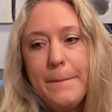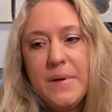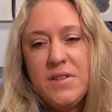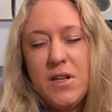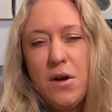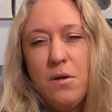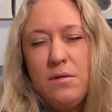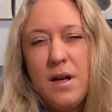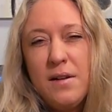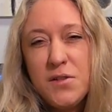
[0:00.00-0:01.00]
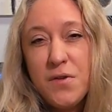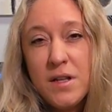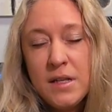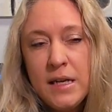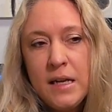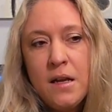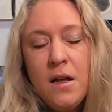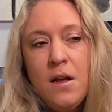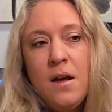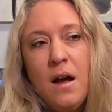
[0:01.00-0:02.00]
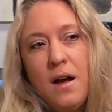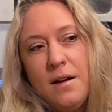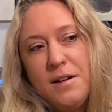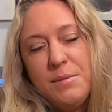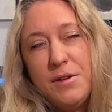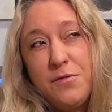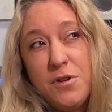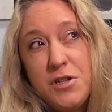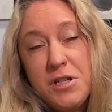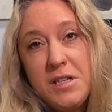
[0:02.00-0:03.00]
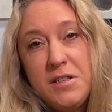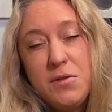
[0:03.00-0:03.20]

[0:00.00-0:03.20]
So not as friendly, unfortunately.